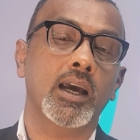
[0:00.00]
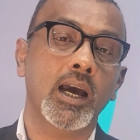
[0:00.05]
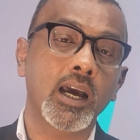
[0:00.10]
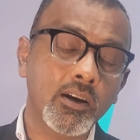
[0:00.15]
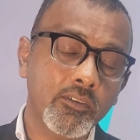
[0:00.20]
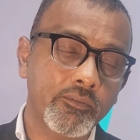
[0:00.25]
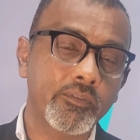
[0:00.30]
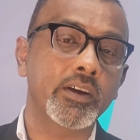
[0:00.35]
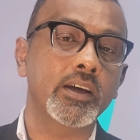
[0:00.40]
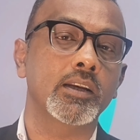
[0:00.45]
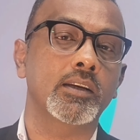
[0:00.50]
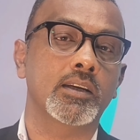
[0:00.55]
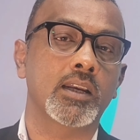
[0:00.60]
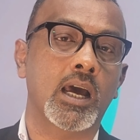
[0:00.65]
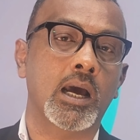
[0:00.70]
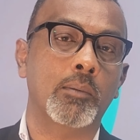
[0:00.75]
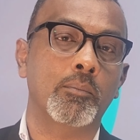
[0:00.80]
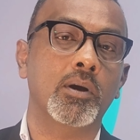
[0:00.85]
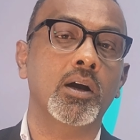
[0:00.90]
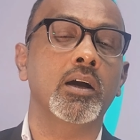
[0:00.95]
and
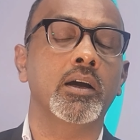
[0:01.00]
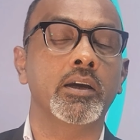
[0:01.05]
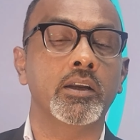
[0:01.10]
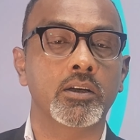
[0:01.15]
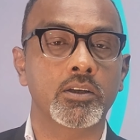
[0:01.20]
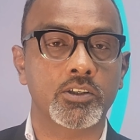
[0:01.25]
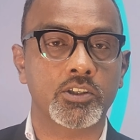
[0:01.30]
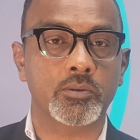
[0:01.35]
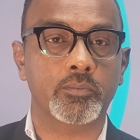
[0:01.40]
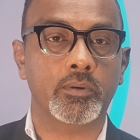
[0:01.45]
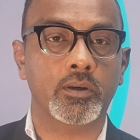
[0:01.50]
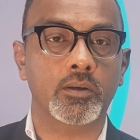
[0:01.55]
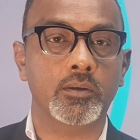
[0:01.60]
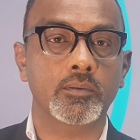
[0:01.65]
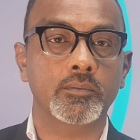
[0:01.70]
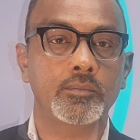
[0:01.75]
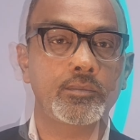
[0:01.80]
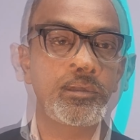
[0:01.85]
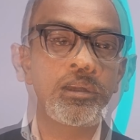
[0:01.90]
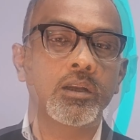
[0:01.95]
Vietnam are eligible.
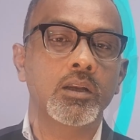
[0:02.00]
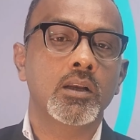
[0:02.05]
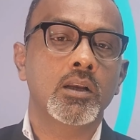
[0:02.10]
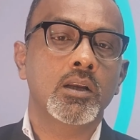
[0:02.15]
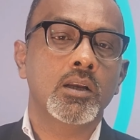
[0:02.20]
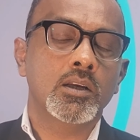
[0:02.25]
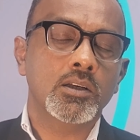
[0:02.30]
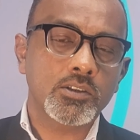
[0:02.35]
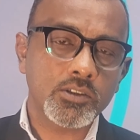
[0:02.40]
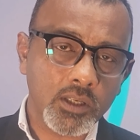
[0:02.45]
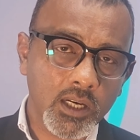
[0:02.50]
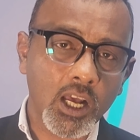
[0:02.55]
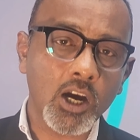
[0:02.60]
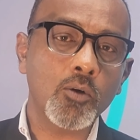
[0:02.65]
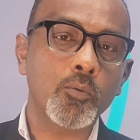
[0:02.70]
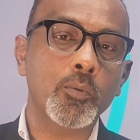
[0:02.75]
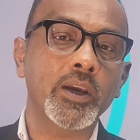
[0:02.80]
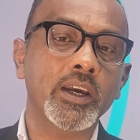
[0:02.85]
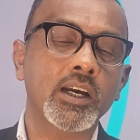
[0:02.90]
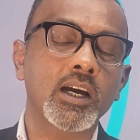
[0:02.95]
So
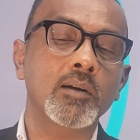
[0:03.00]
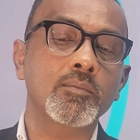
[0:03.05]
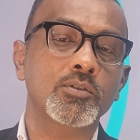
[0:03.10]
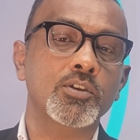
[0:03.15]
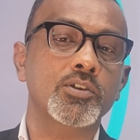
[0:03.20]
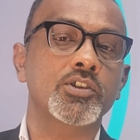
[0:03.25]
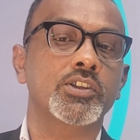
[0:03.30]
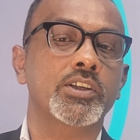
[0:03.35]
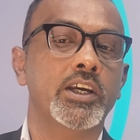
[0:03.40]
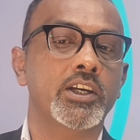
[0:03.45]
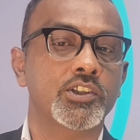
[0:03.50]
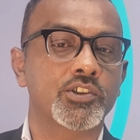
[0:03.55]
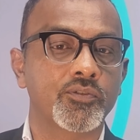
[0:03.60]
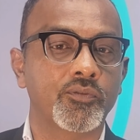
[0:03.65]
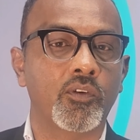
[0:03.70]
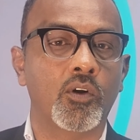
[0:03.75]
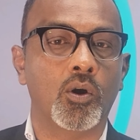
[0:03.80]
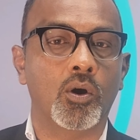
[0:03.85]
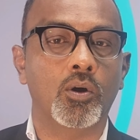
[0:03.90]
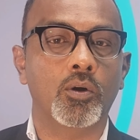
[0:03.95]
now we come to stage
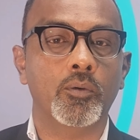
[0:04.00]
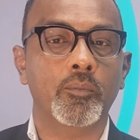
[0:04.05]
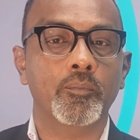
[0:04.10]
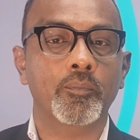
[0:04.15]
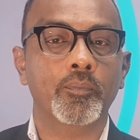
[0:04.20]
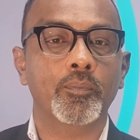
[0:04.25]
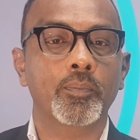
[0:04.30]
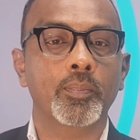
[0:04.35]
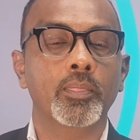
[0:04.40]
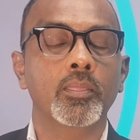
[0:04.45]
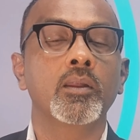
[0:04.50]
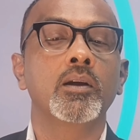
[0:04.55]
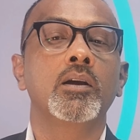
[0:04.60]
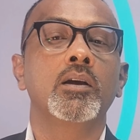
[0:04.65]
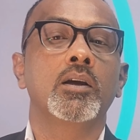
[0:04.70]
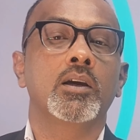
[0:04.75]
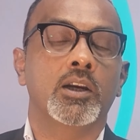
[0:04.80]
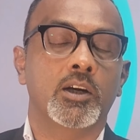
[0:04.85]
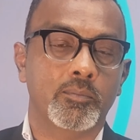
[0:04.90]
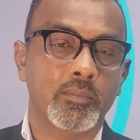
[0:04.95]
4.
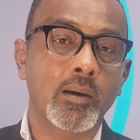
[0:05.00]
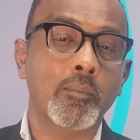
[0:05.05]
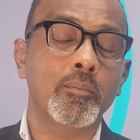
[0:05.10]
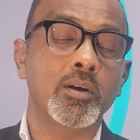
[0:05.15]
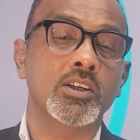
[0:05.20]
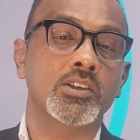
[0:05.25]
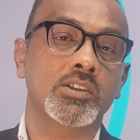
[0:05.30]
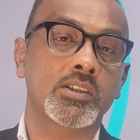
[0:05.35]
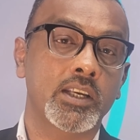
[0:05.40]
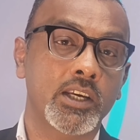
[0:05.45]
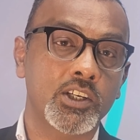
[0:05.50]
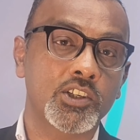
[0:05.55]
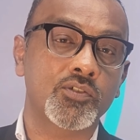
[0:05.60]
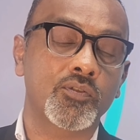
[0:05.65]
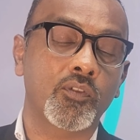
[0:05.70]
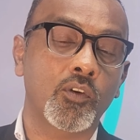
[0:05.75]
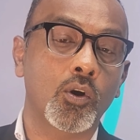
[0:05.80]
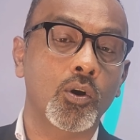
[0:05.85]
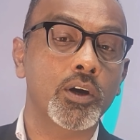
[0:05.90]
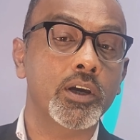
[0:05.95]
Remember, stage
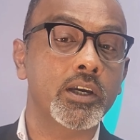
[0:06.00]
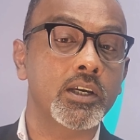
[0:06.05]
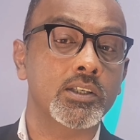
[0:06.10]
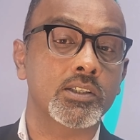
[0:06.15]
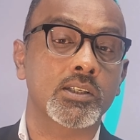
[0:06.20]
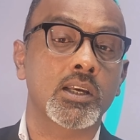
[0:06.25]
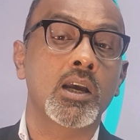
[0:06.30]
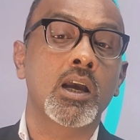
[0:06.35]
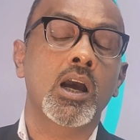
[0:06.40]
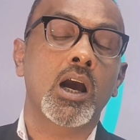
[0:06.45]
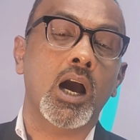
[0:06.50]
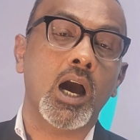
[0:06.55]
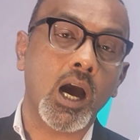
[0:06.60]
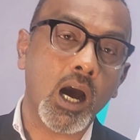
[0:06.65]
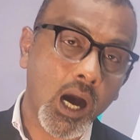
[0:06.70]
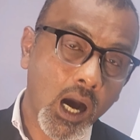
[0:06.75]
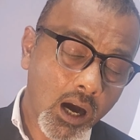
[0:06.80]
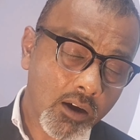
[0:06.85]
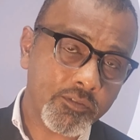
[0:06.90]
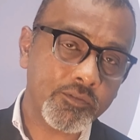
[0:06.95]
4 is
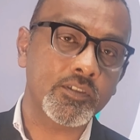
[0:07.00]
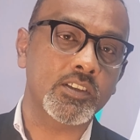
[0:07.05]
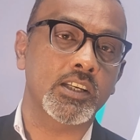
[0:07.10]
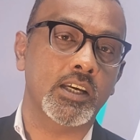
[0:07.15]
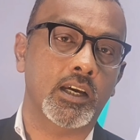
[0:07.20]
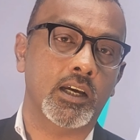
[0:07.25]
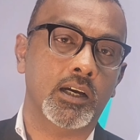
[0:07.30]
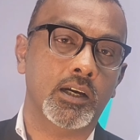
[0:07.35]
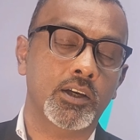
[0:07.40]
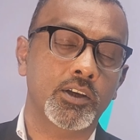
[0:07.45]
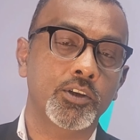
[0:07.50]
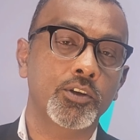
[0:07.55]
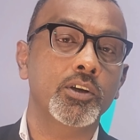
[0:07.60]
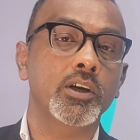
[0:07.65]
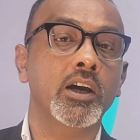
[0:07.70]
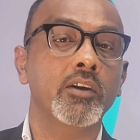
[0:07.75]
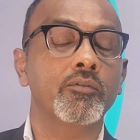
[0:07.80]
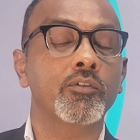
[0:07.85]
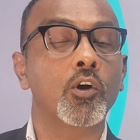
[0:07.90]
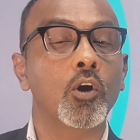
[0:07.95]
after you
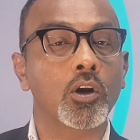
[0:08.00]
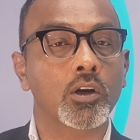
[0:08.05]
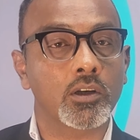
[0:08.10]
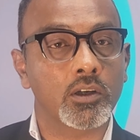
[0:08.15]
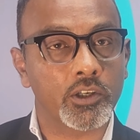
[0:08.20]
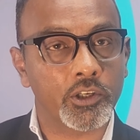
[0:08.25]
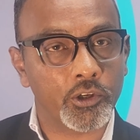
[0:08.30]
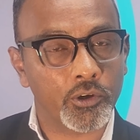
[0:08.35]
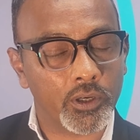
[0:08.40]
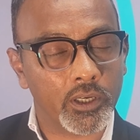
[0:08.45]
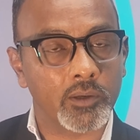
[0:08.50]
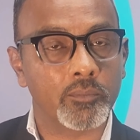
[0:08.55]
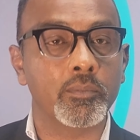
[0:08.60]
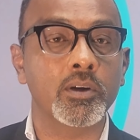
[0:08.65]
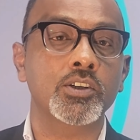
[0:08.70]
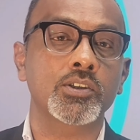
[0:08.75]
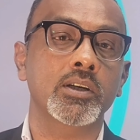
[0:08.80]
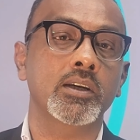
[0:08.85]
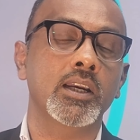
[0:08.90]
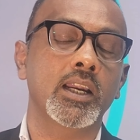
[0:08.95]
have gotten your
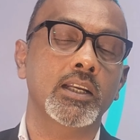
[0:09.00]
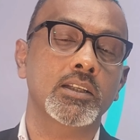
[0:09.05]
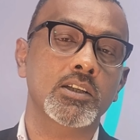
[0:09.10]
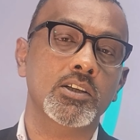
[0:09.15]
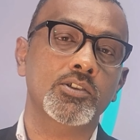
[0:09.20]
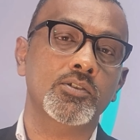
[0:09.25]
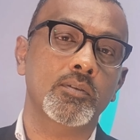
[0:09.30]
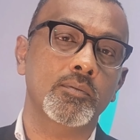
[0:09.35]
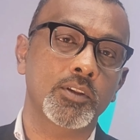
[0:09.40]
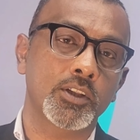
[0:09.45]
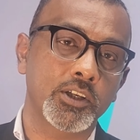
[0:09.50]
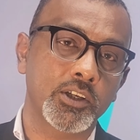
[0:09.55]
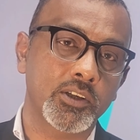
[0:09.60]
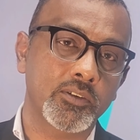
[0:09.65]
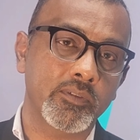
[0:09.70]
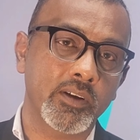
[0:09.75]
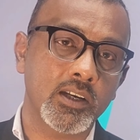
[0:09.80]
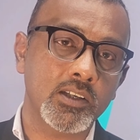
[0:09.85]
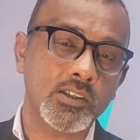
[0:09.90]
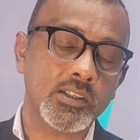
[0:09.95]
admission letters from the
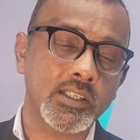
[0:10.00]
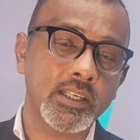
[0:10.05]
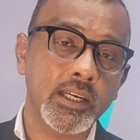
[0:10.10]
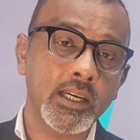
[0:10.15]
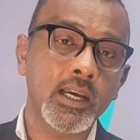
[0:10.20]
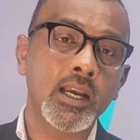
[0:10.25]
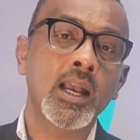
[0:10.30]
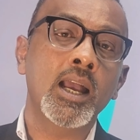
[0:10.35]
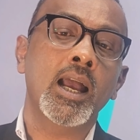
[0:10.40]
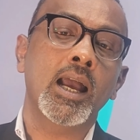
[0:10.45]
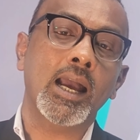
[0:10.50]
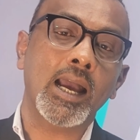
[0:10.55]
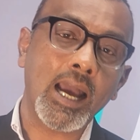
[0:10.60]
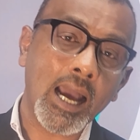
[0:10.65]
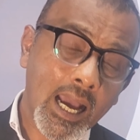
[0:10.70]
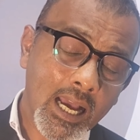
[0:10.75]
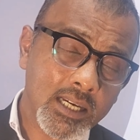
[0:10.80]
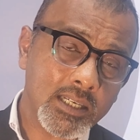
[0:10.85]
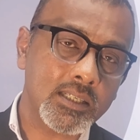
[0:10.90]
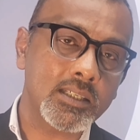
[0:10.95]
university
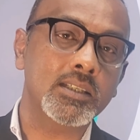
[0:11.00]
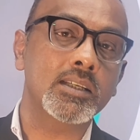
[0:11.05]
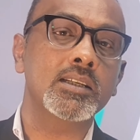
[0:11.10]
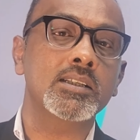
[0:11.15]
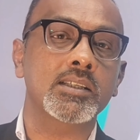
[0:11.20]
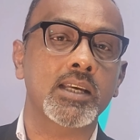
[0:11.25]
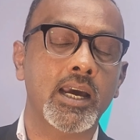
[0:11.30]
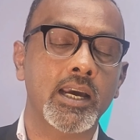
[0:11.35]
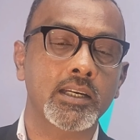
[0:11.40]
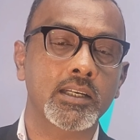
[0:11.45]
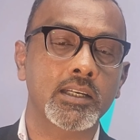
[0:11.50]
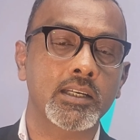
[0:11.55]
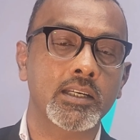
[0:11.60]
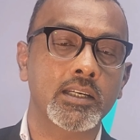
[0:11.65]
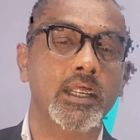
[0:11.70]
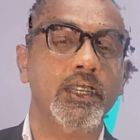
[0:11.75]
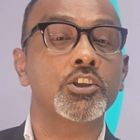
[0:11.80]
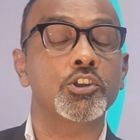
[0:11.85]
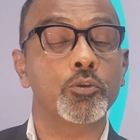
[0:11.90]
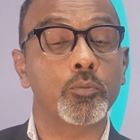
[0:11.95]
and decided
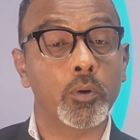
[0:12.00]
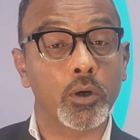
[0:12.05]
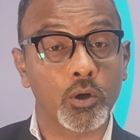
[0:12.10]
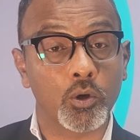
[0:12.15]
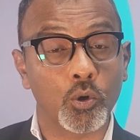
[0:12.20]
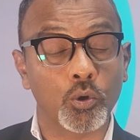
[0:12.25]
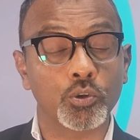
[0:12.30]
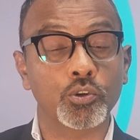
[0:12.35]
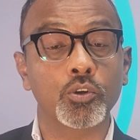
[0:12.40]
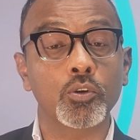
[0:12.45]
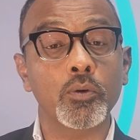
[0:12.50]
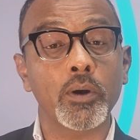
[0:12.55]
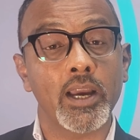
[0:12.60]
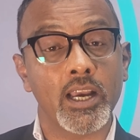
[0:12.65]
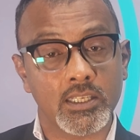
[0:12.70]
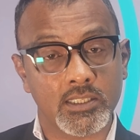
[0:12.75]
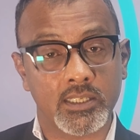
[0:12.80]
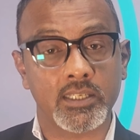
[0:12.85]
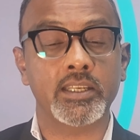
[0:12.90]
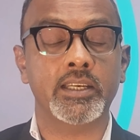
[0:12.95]
that you will go through
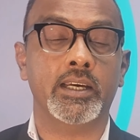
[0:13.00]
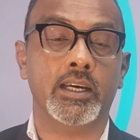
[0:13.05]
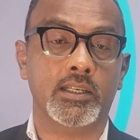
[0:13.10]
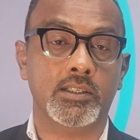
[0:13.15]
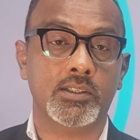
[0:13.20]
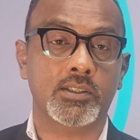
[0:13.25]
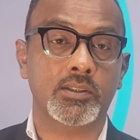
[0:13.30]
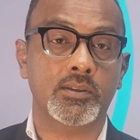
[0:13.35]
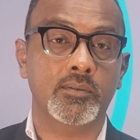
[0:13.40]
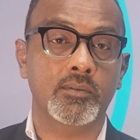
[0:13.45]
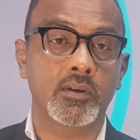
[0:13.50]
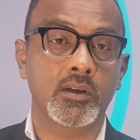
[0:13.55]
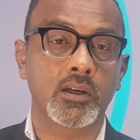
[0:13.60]
SDS.